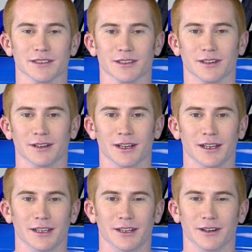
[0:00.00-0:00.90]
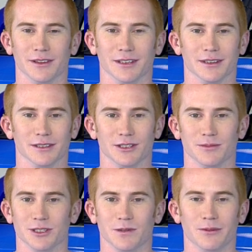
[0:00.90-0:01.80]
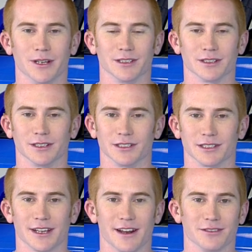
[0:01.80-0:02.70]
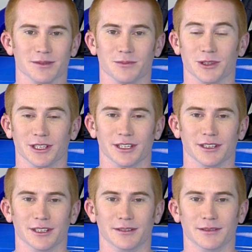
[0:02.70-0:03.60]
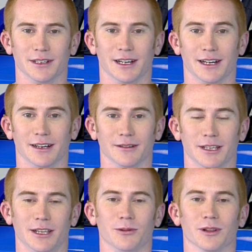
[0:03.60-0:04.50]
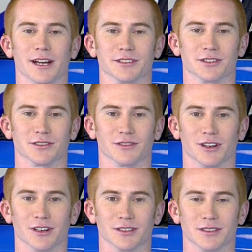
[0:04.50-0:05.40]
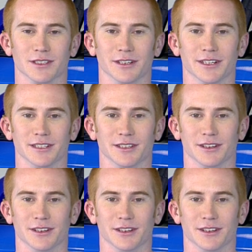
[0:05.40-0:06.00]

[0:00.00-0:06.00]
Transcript: So you know, the, the super speedways are just kind of some really good uh, equalizers for our series.